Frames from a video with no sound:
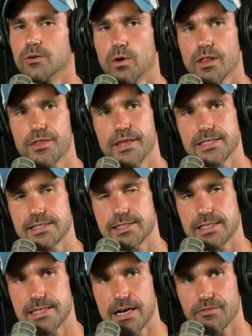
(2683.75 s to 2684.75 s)
And one of the things that
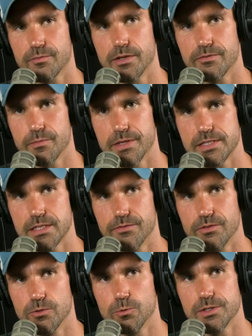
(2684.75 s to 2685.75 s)
sticks out for me from this
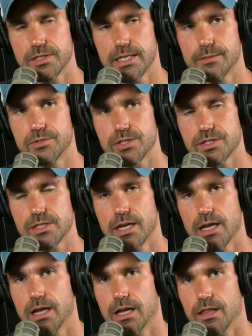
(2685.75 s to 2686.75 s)
interview was him just
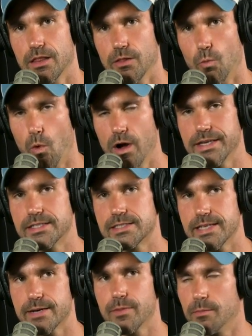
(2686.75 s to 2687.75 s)
what he
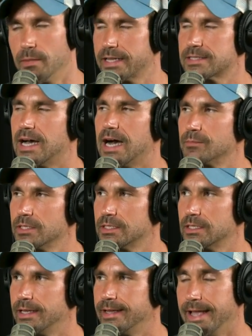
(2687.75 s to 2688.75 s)
said about Mike Tomlin.
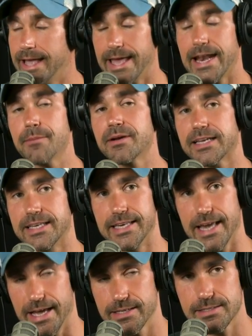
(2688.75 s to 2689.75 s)
Yeah, and, and I'm going to
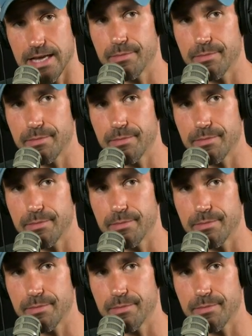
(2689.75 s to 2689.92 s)
guess. That.